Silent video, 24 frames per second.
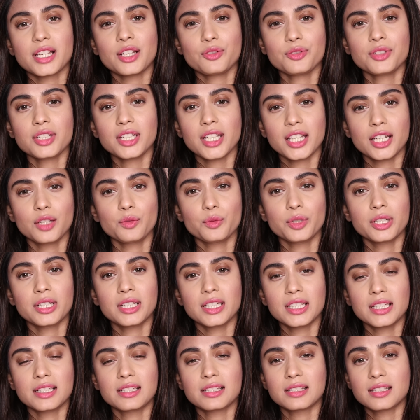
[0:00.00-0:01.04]
I don't think anyone
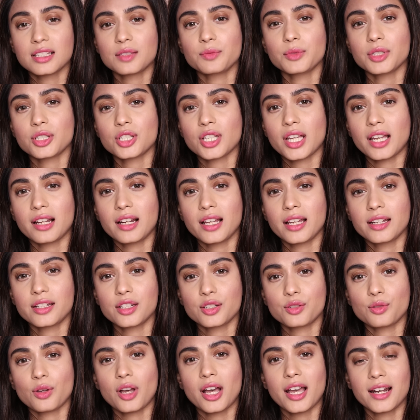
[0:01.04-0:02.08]
needs this much
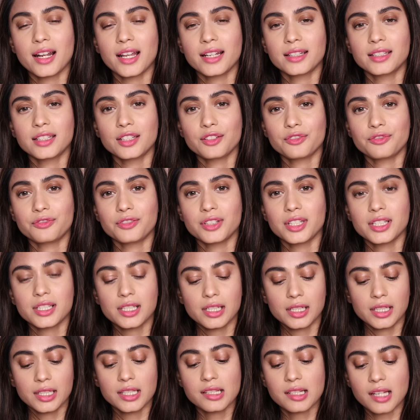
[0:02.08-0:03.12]
highlighter to highlight their face.
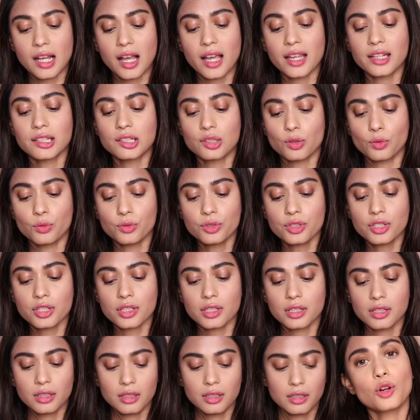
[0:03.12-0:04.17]
At least I
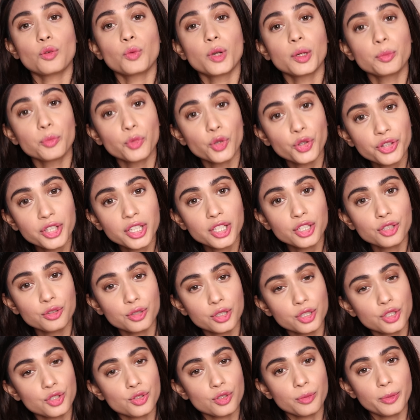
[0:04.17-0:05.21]
don't. Or one more thing you
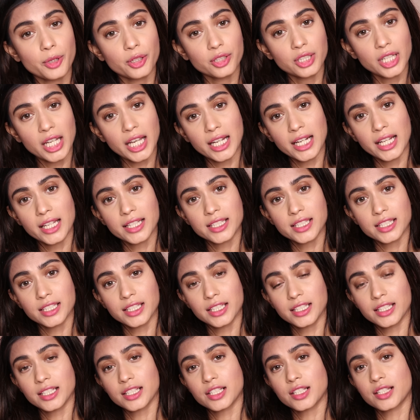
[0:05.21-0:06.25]
can do about the highlighter
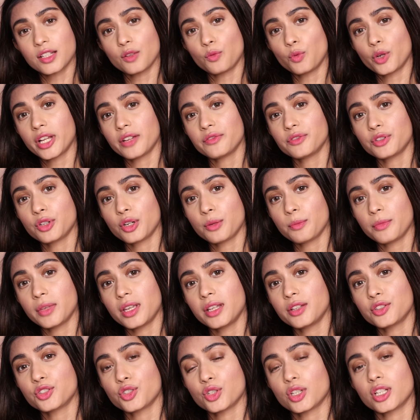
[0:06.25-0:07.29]
is whatever
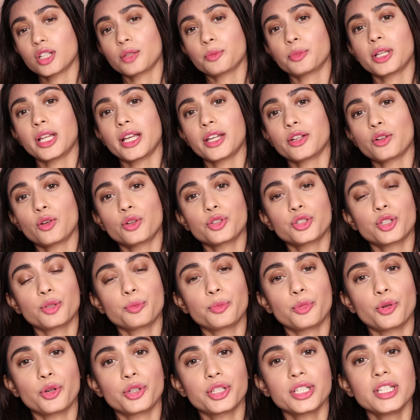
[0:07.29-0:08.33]
remains, you can apply it on your
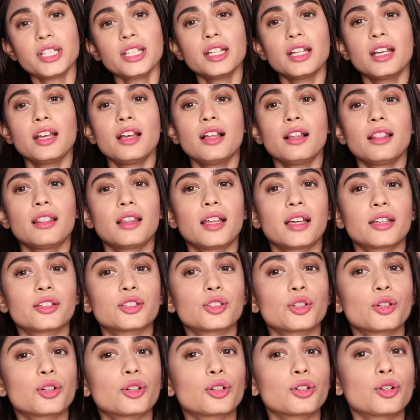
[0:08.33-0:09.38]
body, like
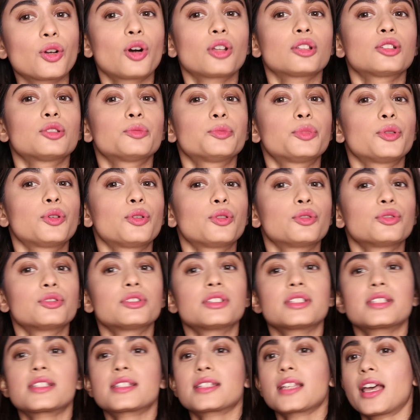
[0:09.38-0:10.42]
your
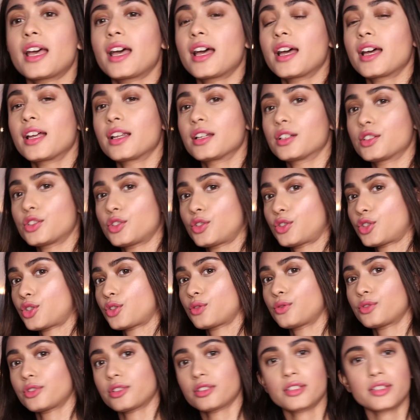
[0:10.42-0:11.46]
collarbones and your
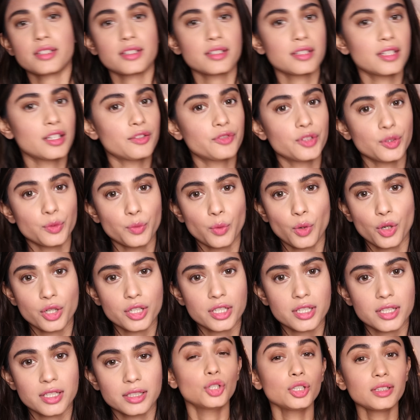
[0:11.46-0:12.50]
shoulders if you
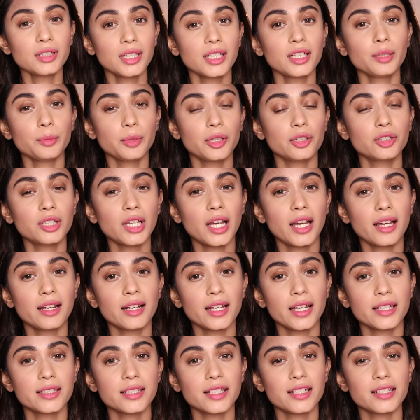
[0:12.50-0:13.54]
want. Good thing about the
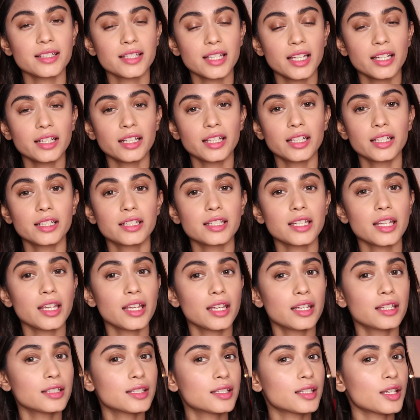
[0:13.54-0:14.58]
highlighter is that it
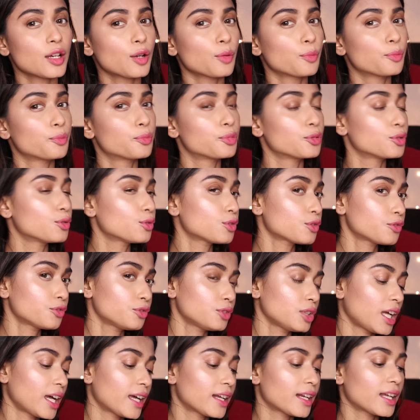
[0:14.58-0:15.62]
is a
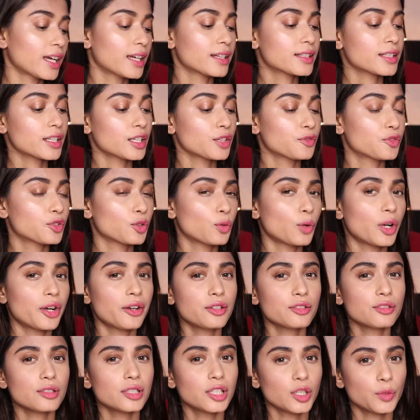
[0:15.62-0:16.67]
beautiful highlighter. If you are
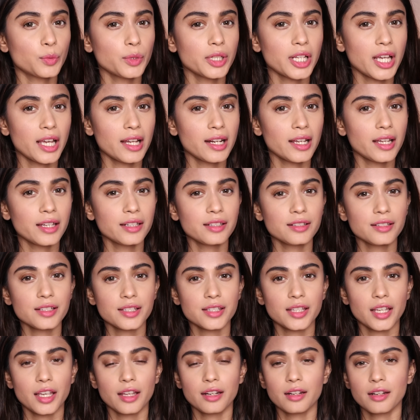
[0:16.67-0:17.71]
into liquid
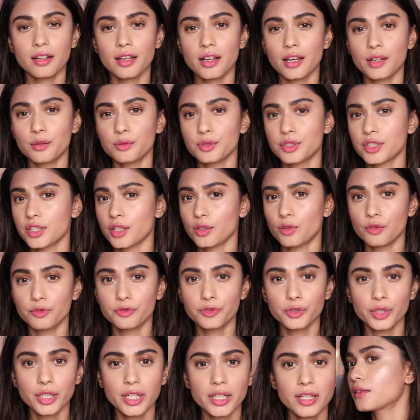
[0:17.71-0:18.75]
highlighters, then I would say go
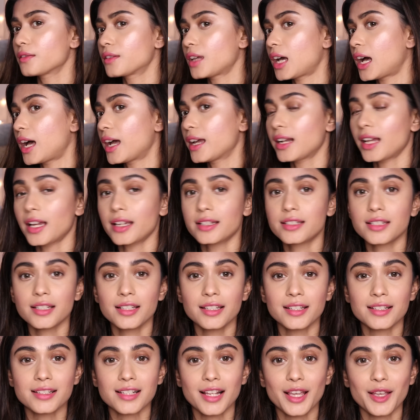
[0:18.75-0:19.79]
for it. The
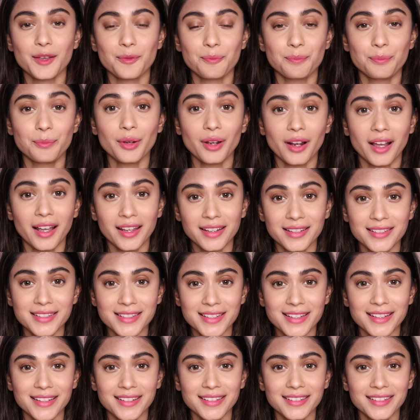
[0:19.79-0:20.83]
highlighter is like
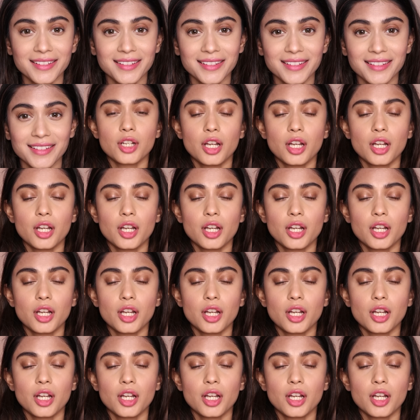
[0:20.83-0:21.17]
blinding.